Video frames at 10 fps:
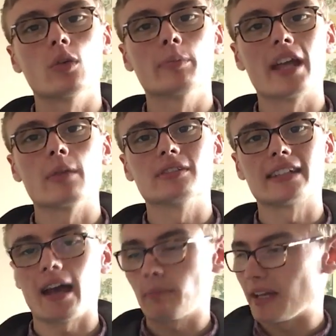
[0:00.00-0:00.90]
will be able to
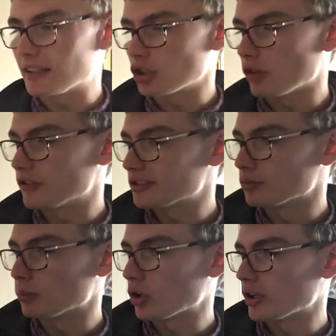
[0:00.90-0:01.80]
get picked off at
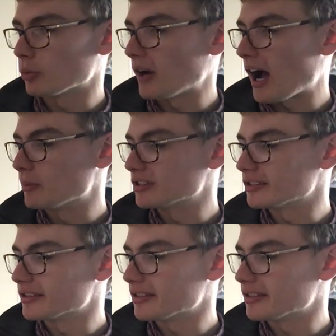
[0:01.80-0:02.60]
some point up at Amazon.